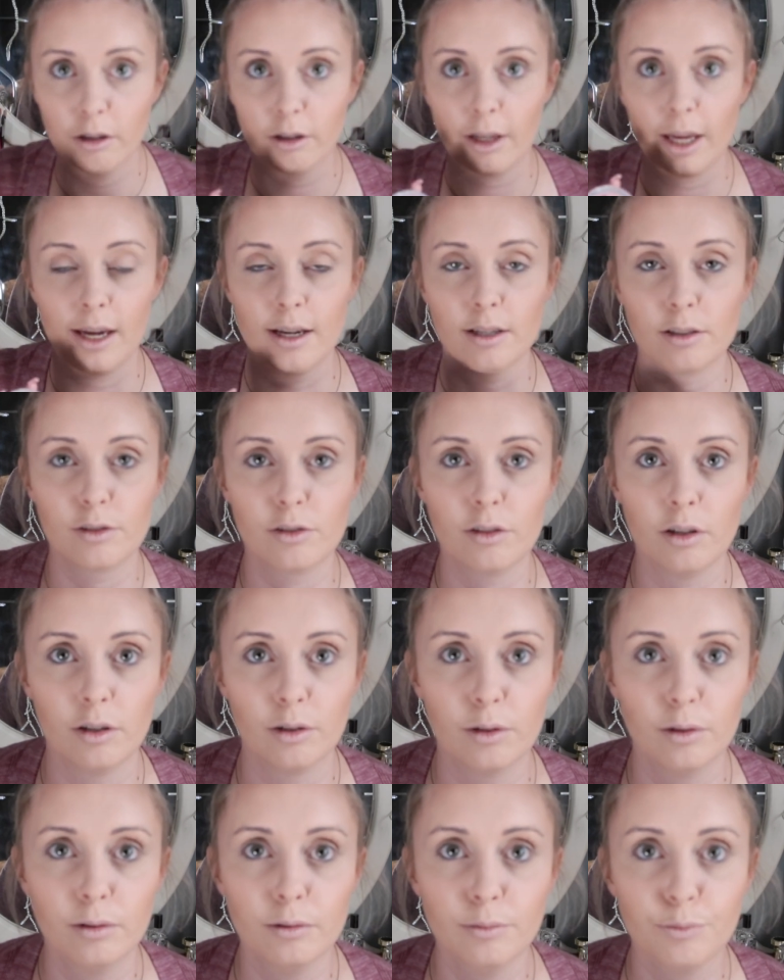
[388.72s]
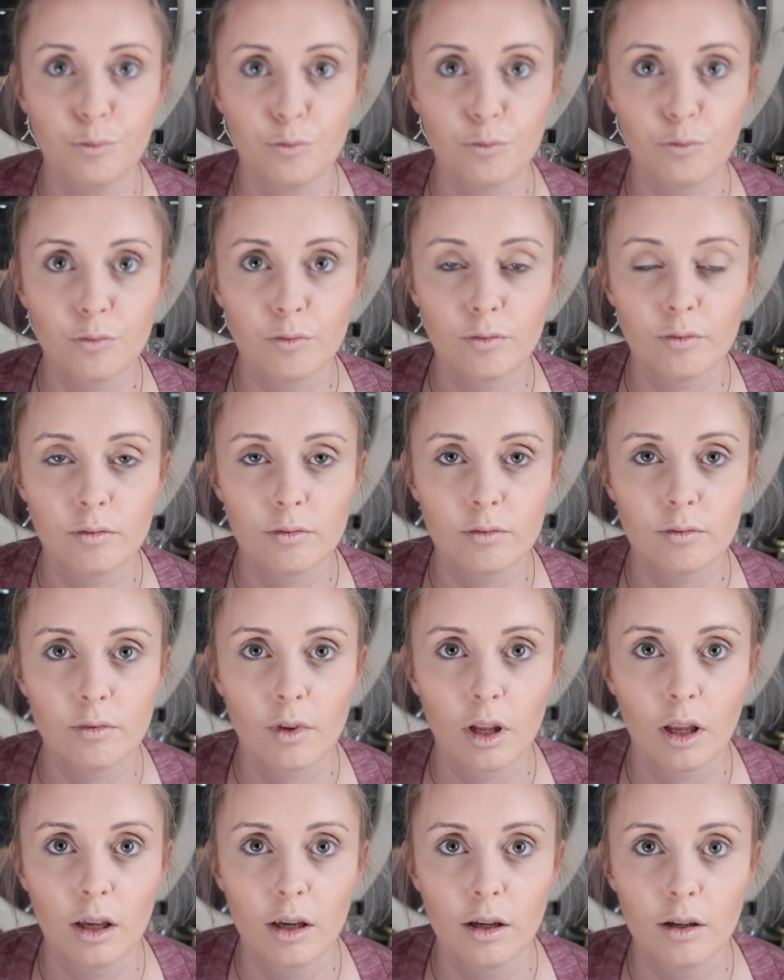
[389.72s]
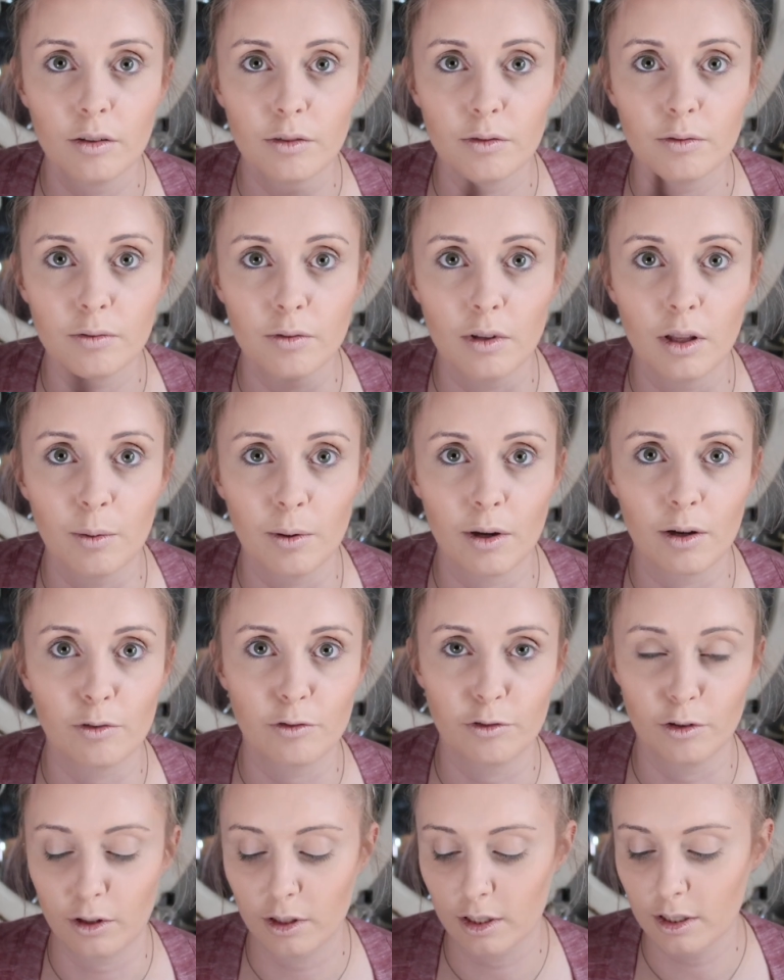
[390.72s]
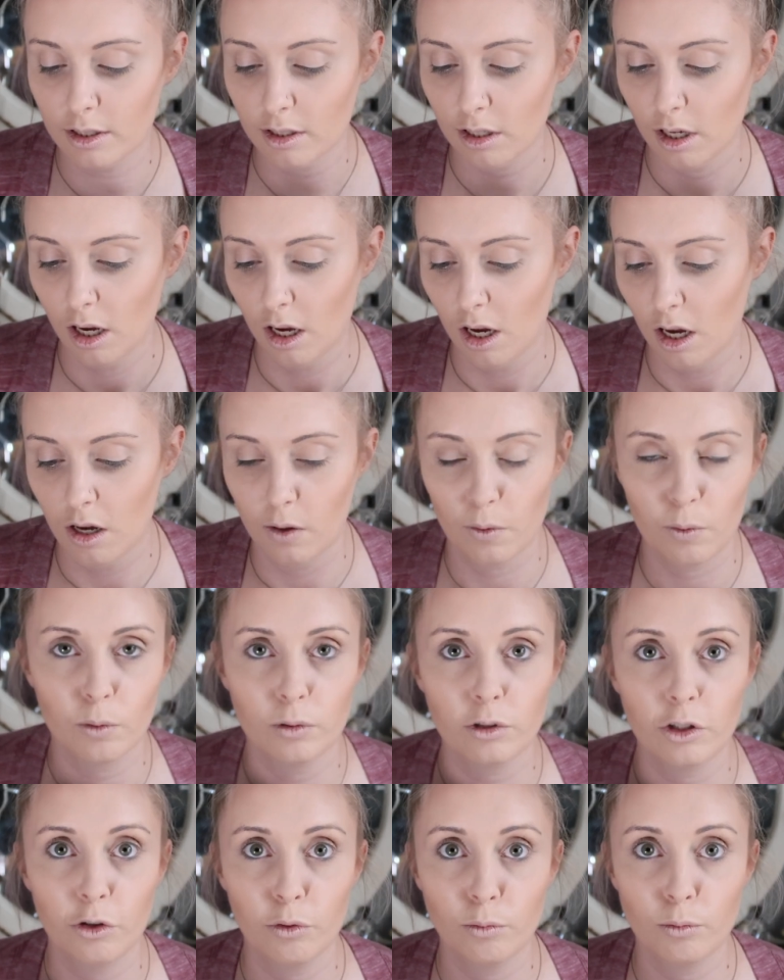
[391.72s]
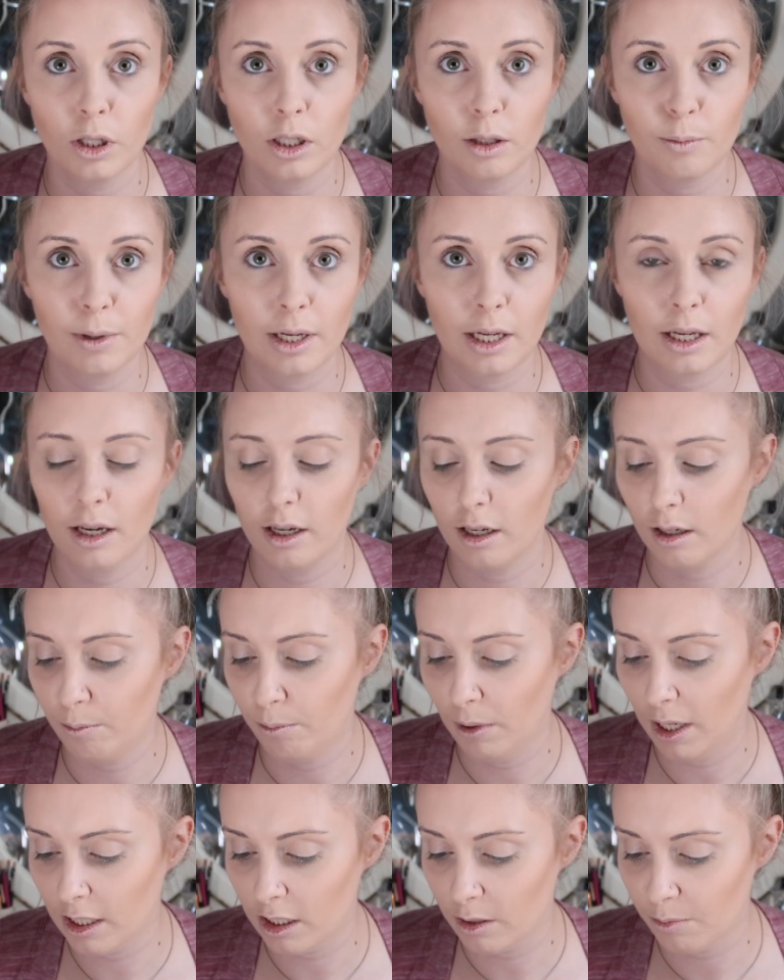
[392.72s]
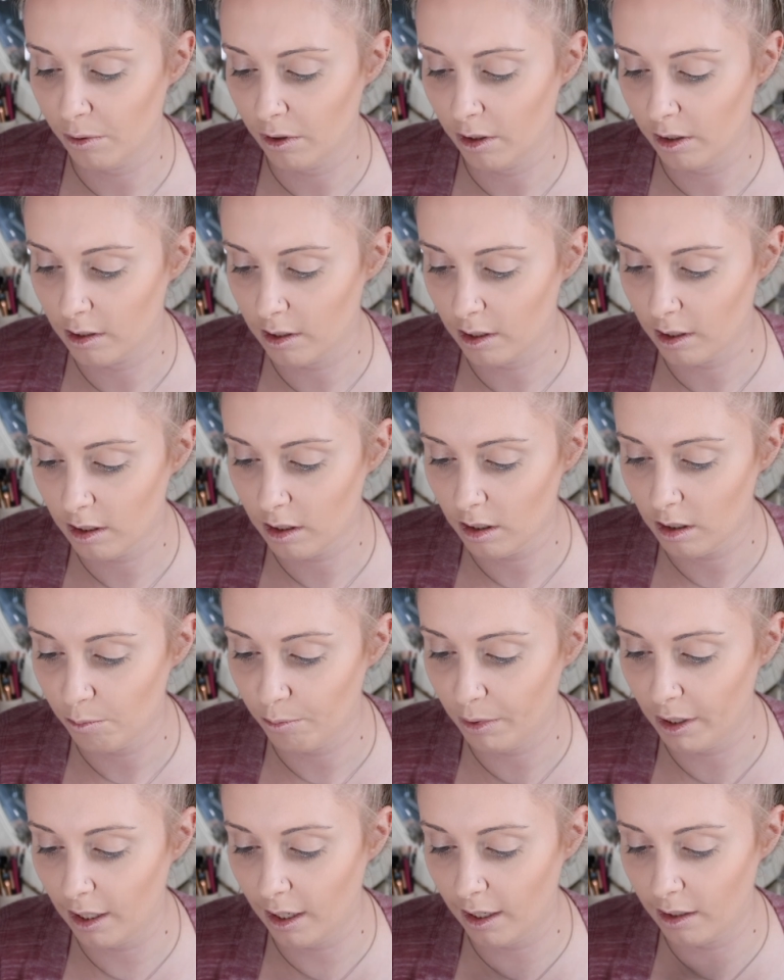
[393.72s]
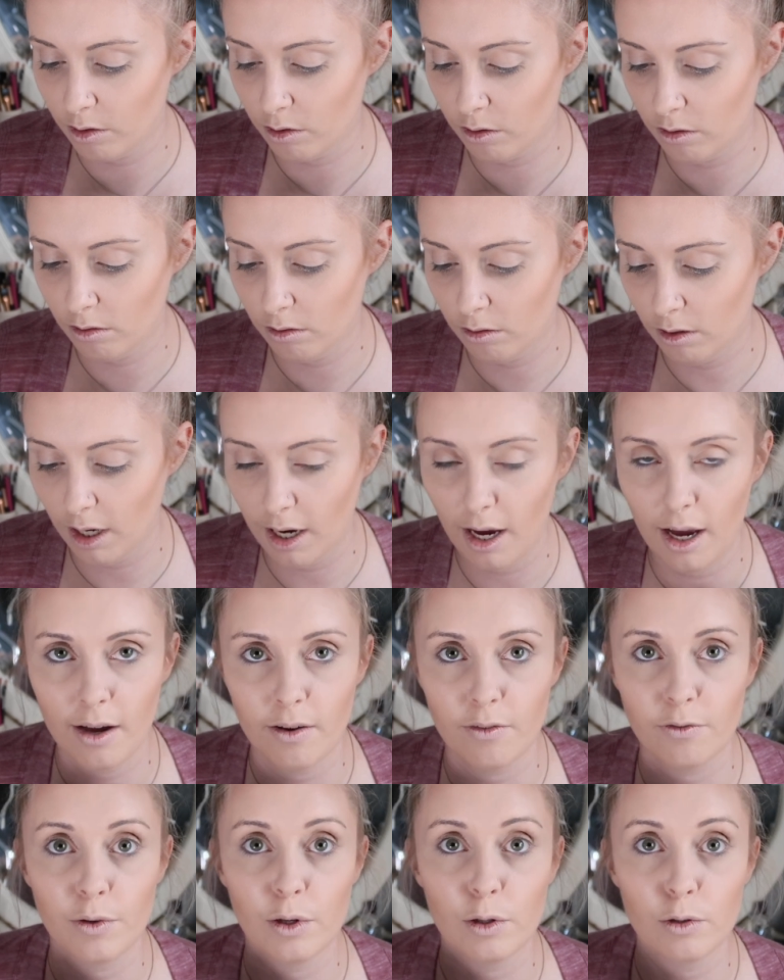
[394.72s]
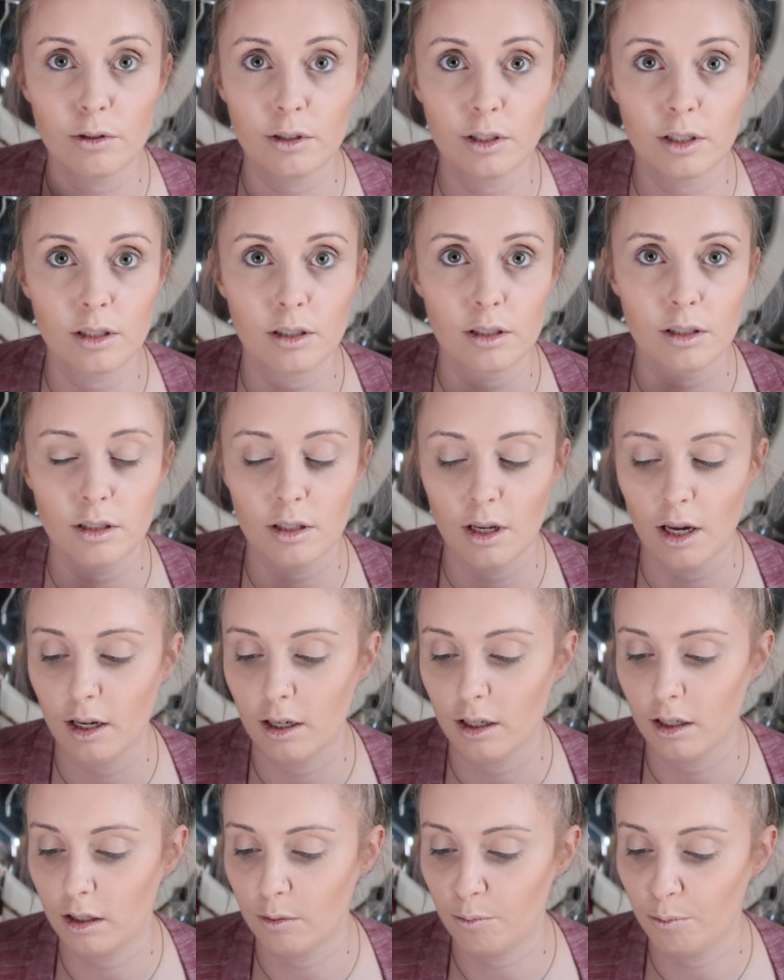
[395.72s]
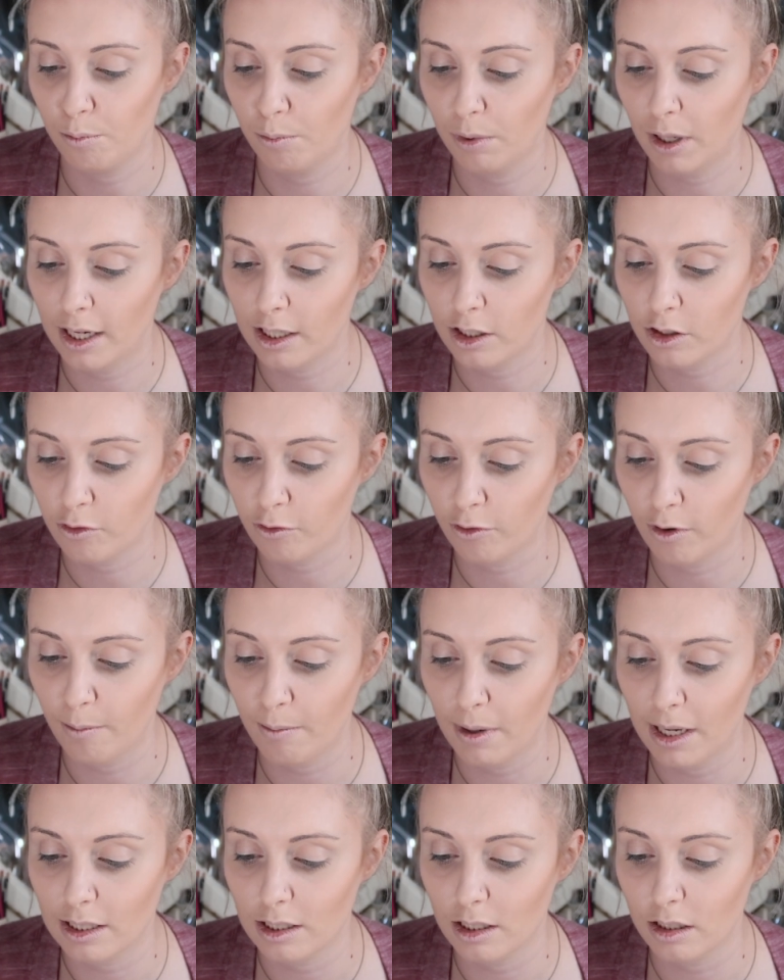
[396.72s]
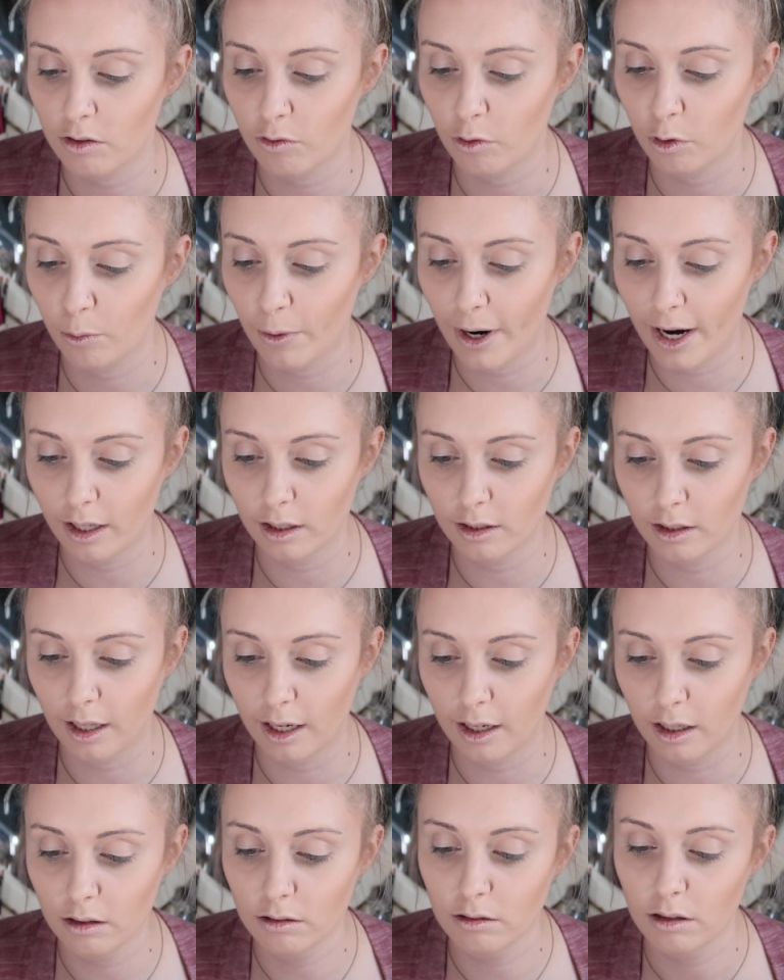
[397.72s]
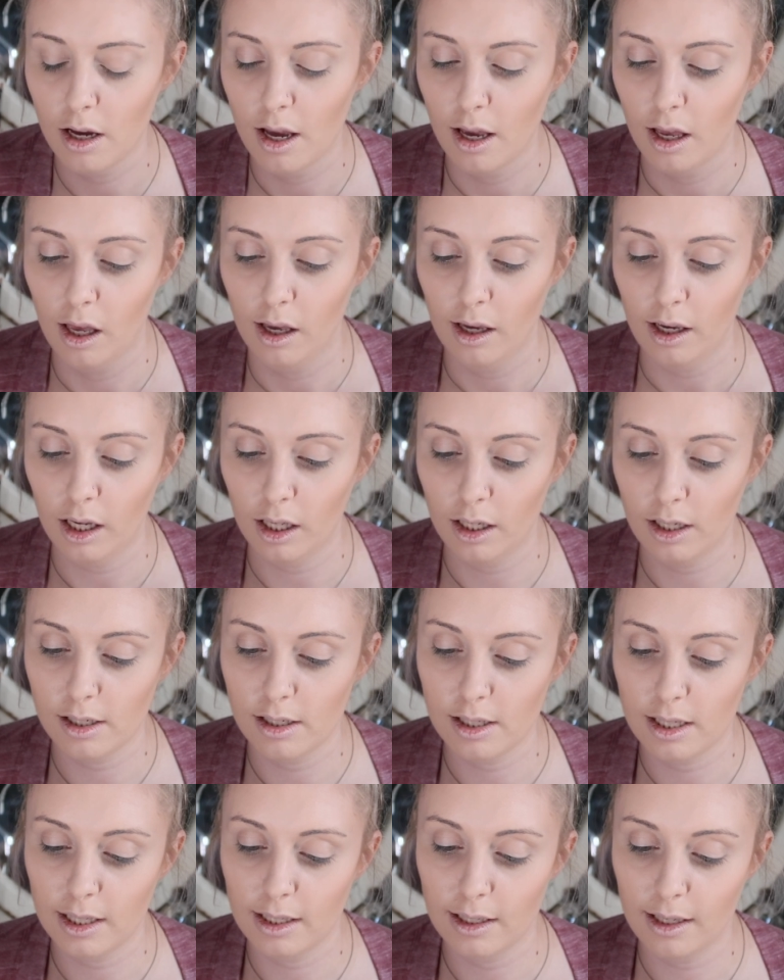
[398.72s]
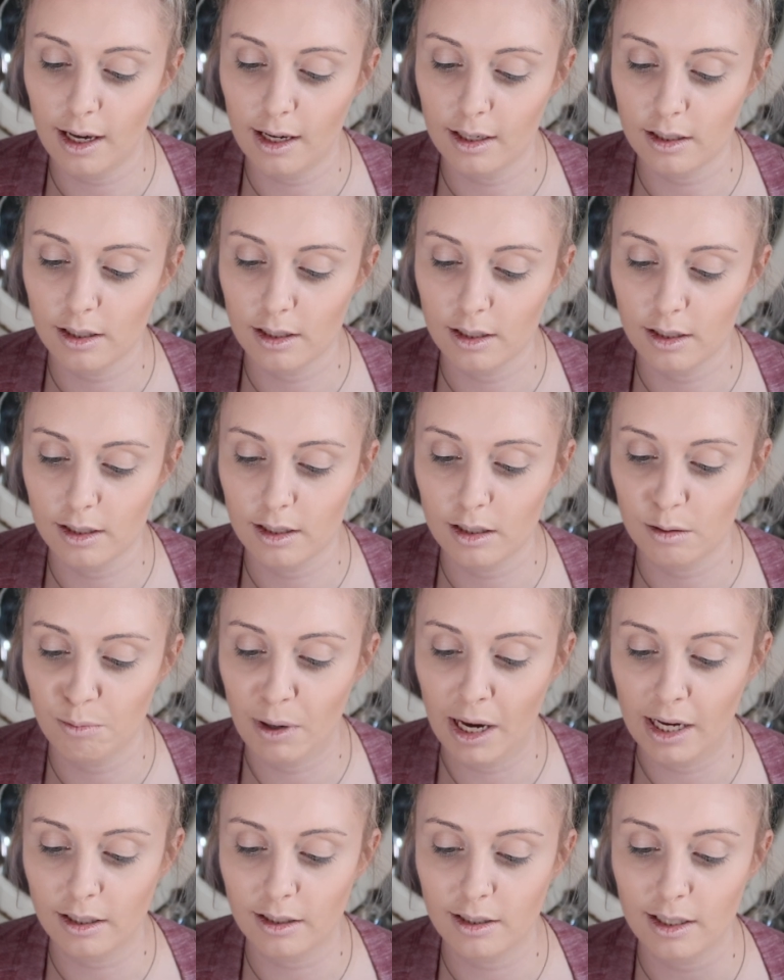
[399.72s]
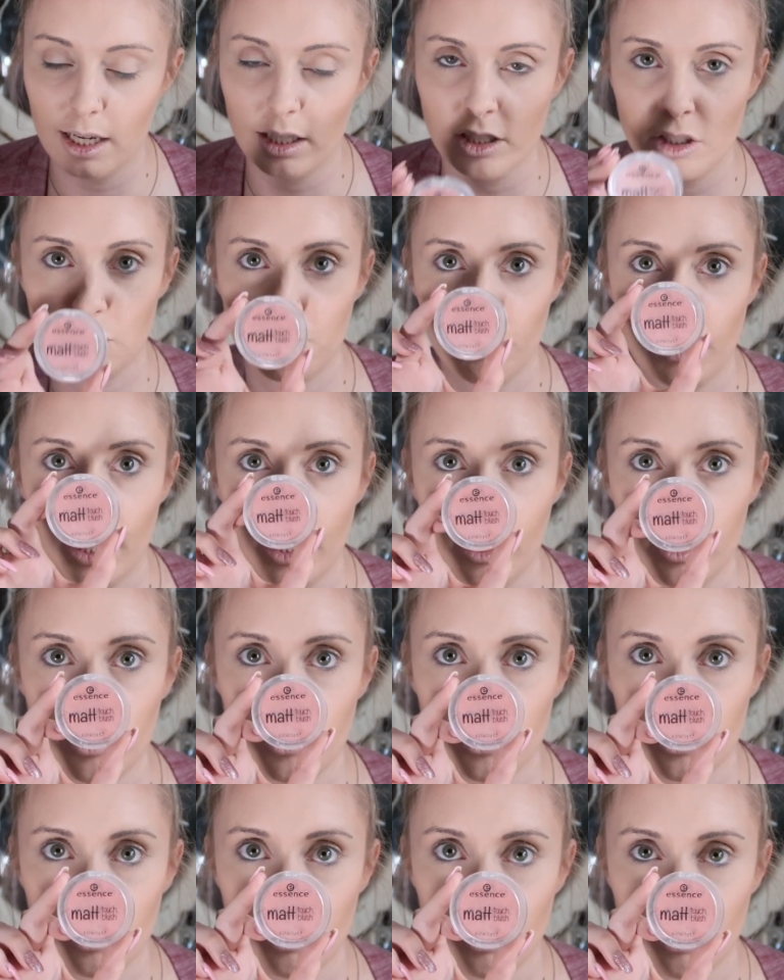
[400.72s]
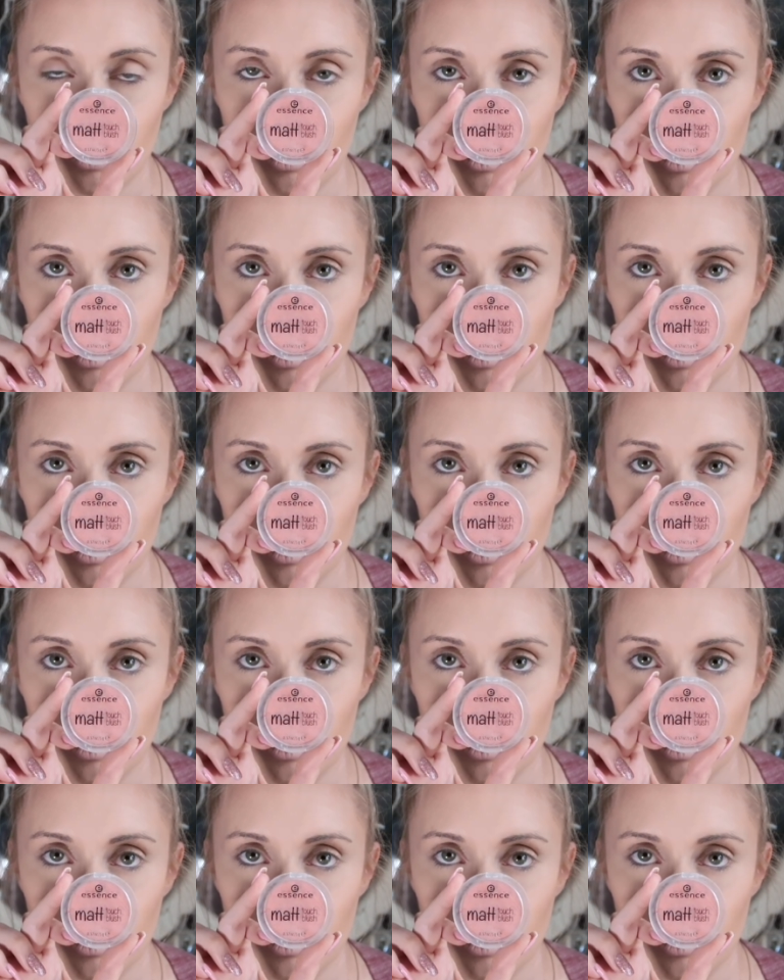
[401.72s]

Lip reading: Okay, so there we go, focus. We all know I'm not a big blush person, but I have used this blush from Essence for a while now. It is the Essence Matte Touch Blush,